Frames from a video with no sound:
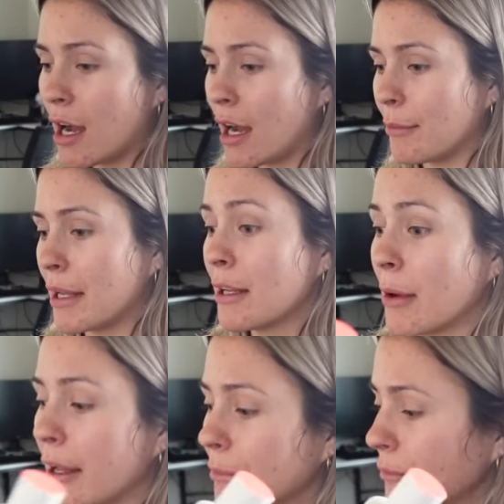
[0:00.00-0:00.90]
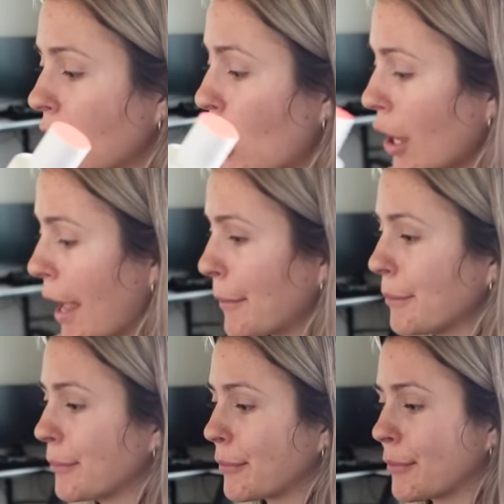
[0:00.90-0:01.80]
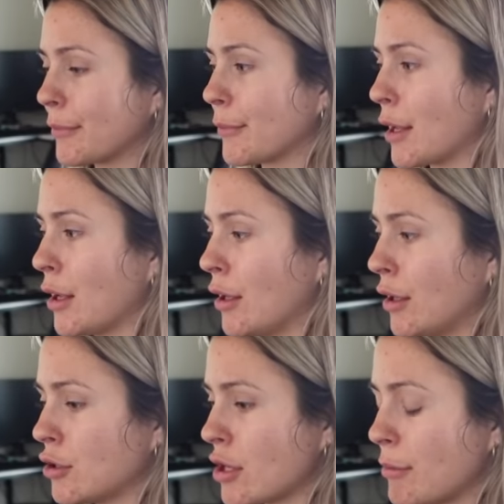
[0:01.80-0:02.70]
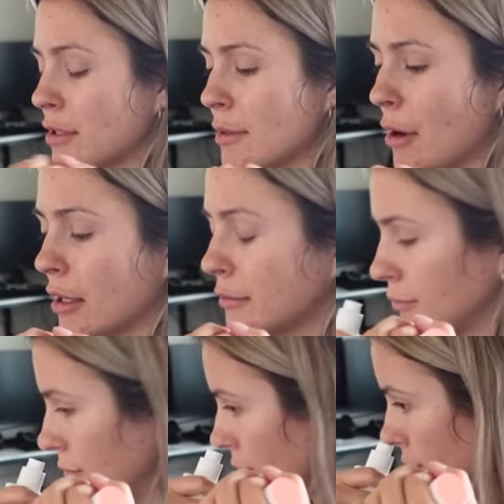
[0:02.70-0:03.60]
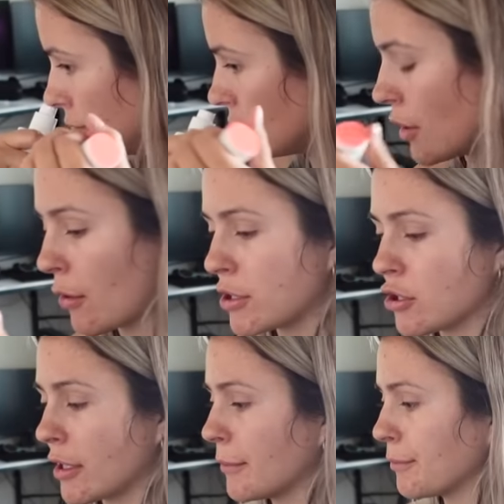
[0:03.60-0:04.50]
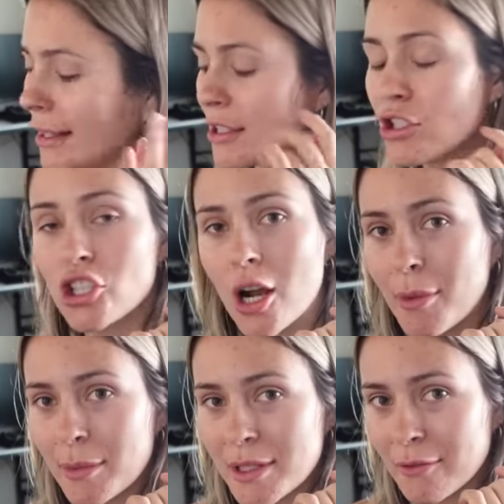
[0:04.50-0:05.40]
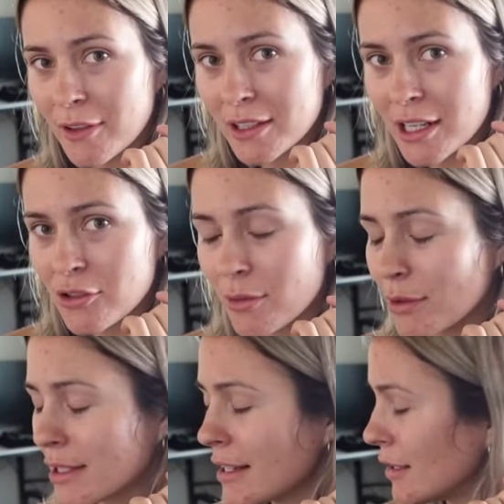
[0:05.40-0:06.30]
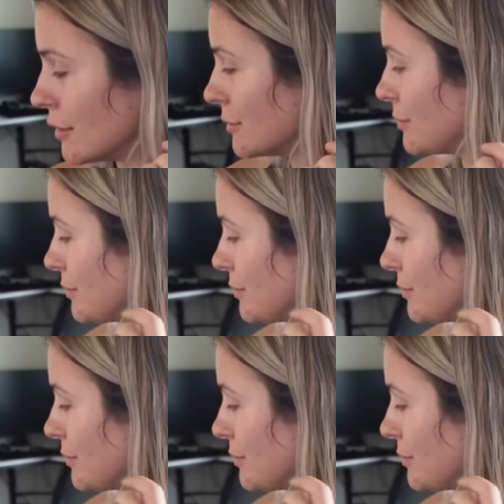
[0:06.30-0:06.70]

Um, anyway, okay. Should I put some on? No, I shouldn't. Let's chop up some philodendron Brazil.